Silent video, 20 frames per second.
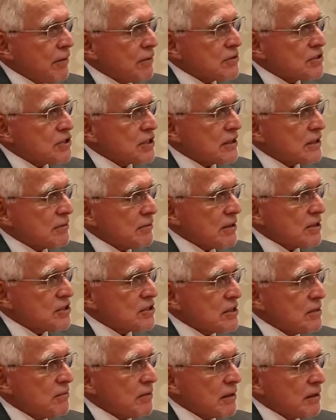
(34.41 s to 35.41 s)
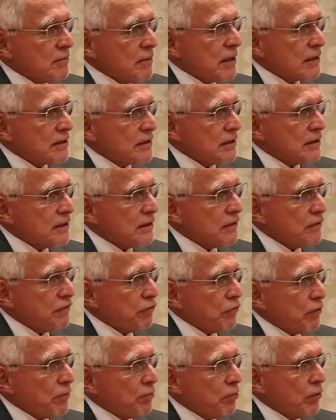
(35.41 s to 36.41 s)
was sick to my stomach about the uh,
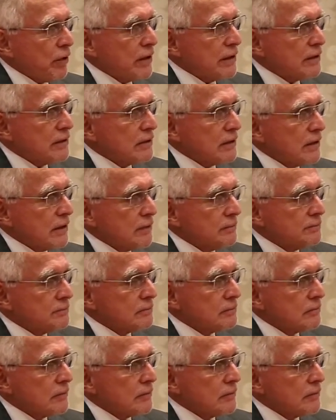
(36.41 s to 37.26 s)
4. Point, um,